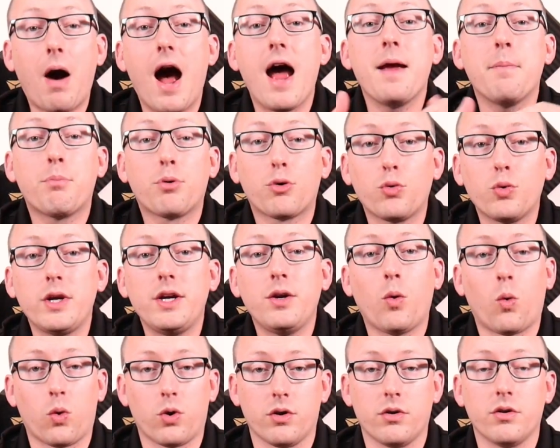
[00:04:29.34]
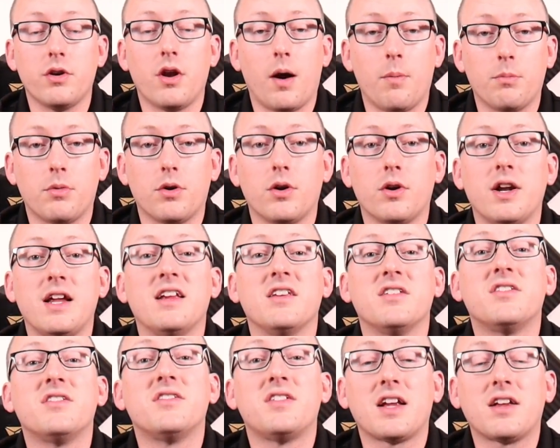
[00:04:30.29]
my pre-order number
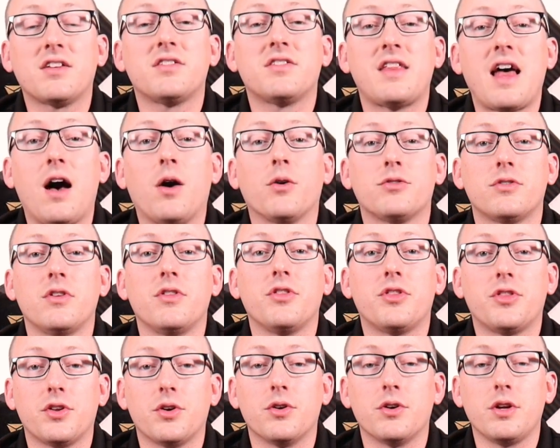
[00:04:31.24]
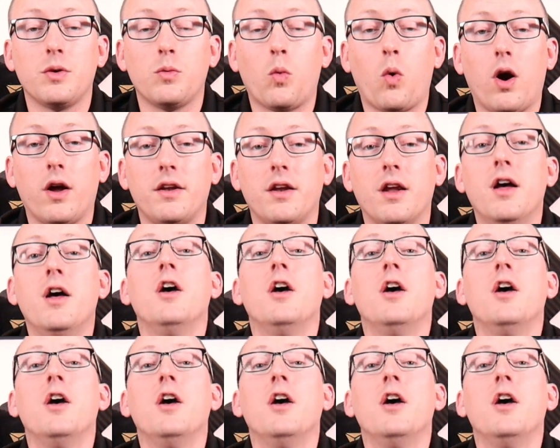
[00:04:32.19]
is 6,031.